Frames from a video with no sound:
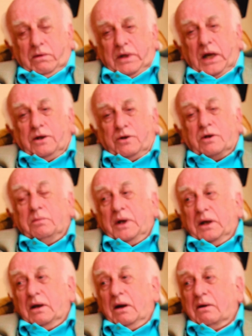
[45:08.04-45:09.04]
tends to be
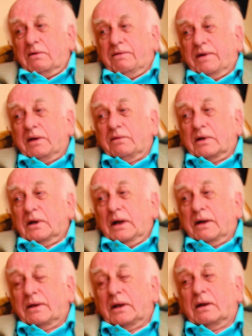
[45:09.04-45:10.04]
in our favor.
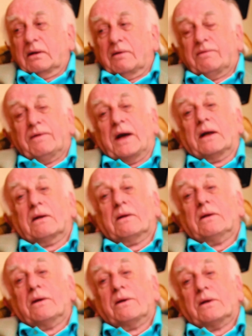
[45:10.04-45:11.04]
I think the fact
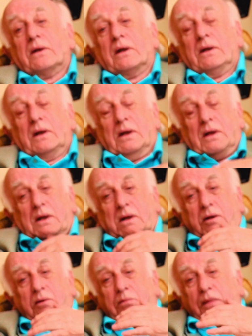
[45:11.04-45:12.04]
that
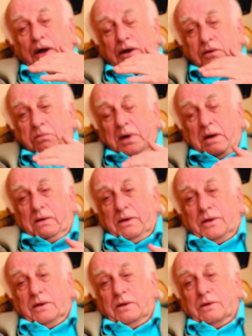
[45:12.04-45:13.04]
mixed
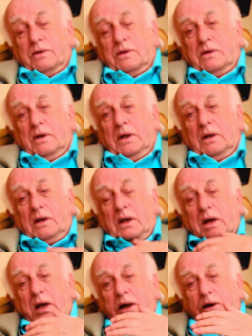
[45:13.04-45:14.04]
marriages and
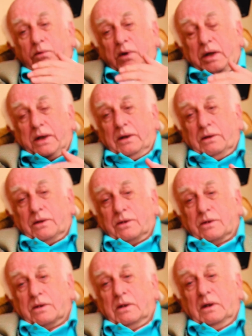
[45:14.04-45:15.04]
gay
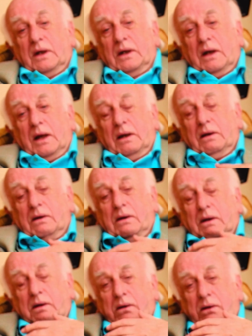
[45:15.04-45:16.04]
rights and
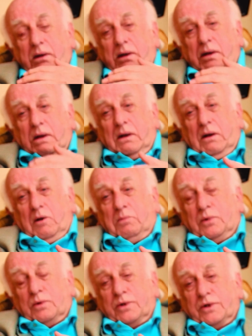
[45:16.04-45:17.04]

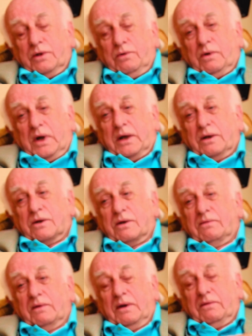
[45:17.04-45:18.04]
abortion rights
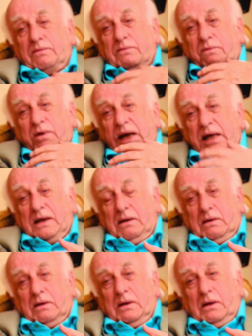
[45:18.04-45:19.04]
have
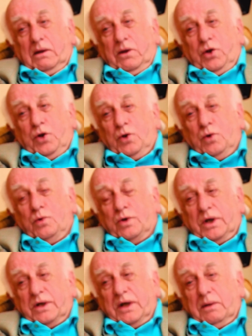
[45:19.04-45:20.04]
gained huge
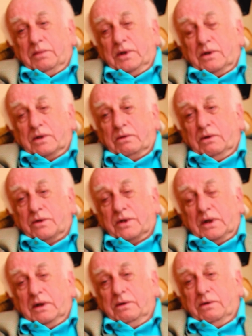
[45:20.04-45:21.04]
acceptance across the
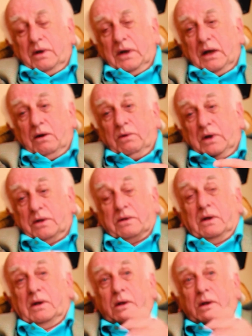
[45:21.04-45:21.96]
country now, whereas